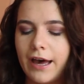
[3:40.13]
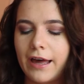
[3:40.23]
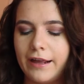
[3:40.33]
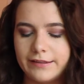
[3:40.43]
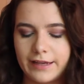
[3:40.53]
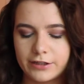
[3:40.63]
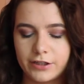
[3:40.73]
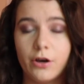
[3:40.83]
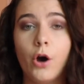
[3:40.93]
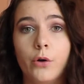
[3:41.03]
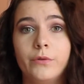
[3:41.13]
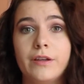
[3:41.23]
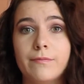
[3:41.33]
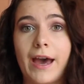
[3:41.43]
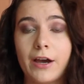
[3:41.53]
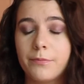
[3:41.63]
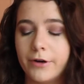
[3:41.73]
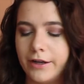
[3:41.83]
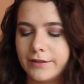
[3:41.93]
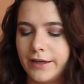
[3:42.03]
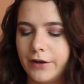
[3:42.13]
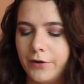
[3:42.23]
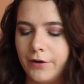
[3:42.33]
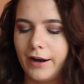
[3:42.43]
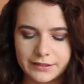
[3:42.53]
and it's actually the only MAC product I own.